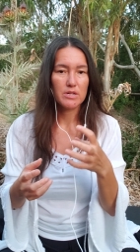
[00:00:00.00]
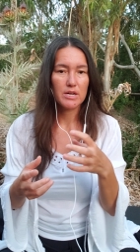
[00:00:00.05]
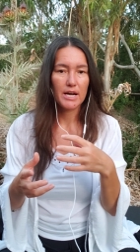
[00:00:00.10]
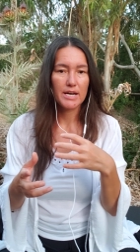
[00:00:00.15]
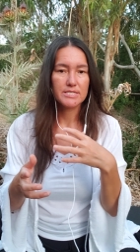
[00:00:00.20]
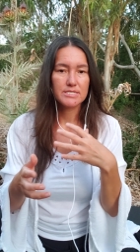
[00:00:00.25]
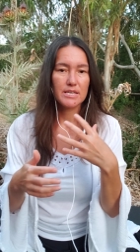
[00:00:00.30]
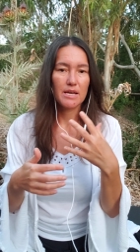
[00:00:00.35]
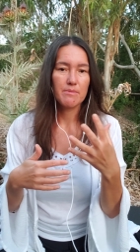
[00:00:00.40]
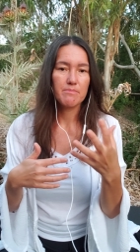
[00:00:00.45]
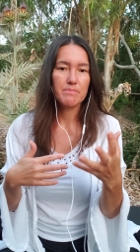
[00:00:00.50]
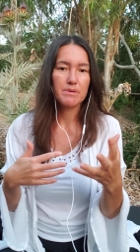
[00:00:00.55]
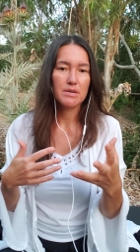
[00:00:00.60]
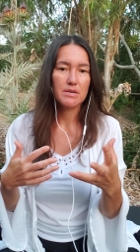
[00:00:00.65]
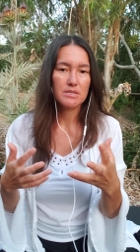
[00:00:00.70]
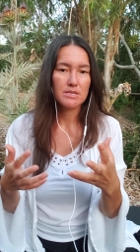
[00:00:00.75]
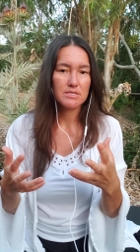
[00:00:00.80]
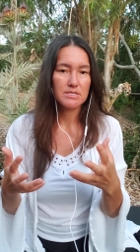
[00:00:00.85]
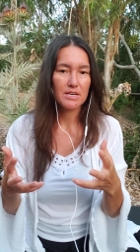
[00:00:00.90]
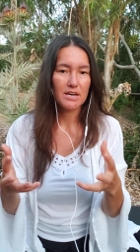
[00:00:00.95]
Guys, I'm being
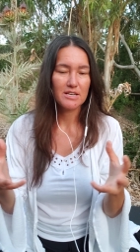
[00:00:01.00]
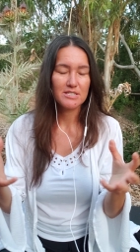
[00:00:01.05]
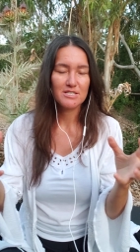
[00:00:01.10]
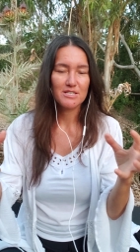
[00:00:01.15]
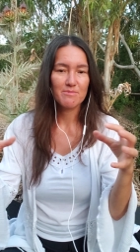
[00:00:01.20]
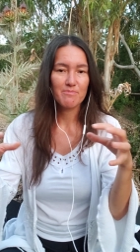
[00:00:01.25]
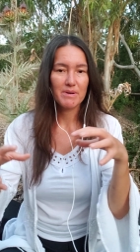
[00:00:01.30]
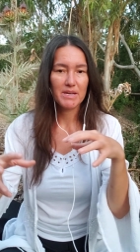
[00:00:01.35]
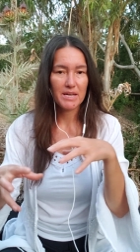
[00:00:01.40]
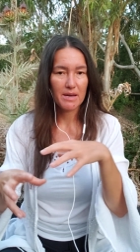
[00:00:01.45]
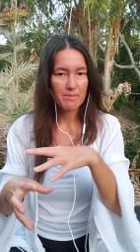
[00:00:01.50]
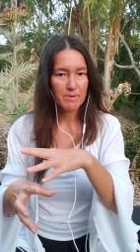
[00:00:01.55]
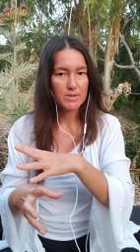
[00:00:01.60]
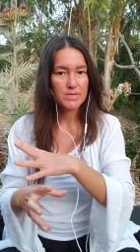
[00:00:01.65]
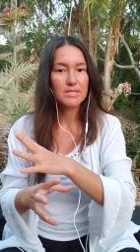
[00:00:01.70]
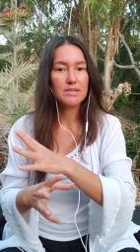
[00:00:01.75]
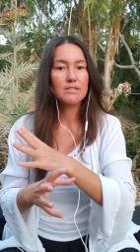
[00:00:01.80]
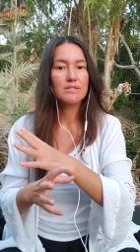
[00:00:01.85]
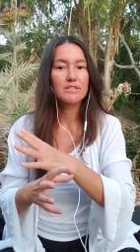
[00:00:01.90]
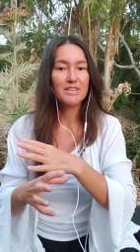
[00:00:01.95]
redundant, but I'm
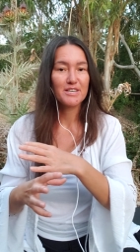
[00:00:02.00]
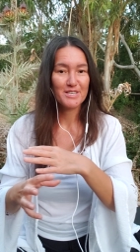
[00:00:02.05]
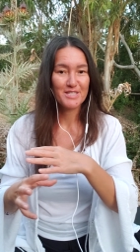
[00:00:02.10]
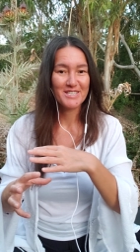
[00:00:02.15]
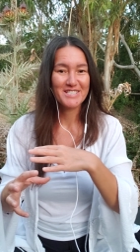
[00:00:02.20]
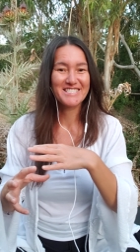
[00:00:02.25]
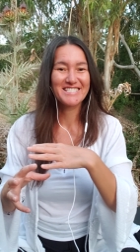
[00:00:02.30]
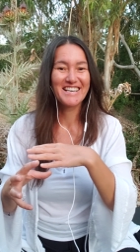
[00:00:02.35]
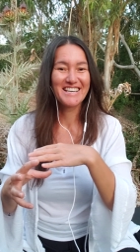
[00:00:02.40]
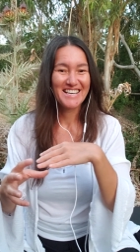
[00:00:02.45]
gonna link this.